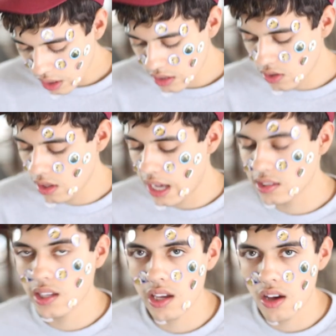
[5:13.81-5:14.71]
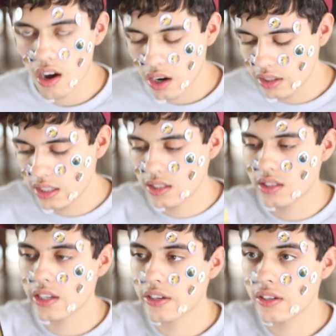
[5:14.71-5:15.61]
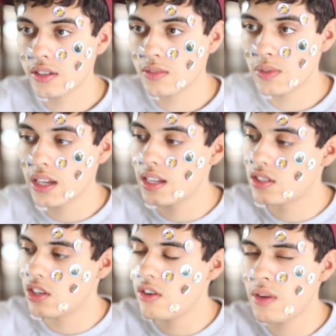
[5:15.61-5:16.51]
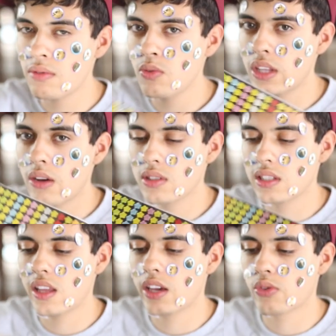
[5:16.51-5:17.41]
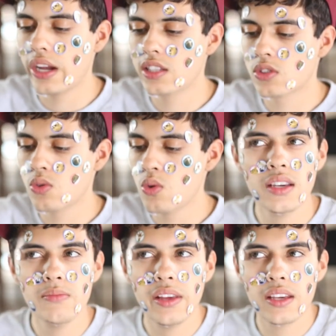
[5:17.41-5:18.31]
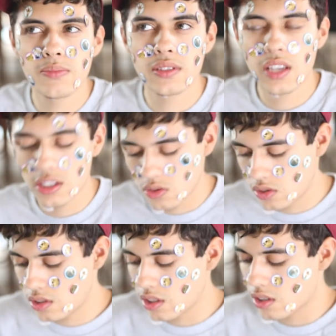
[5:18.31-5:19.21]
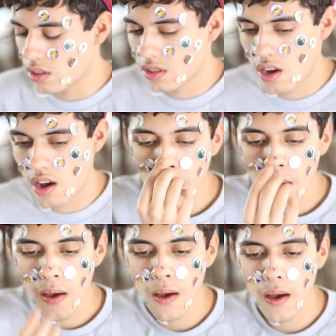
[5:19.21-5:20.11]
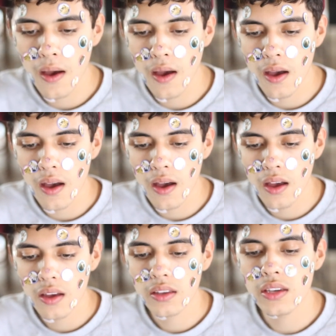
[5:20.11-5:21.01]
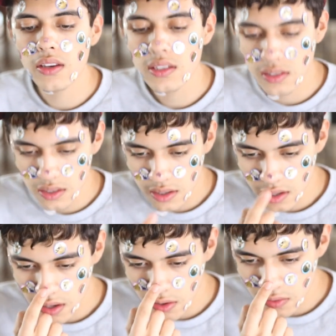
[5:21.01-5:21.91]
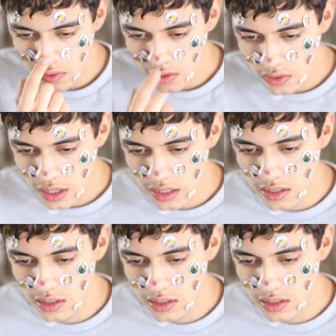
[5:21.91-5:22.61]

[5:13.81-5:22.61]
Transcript: So the last thing I got are these stickers because they remind me when I was in like grade school. I think I'm like obsessed with stickers, huh? Can you guys see it? I don't even know if you guys can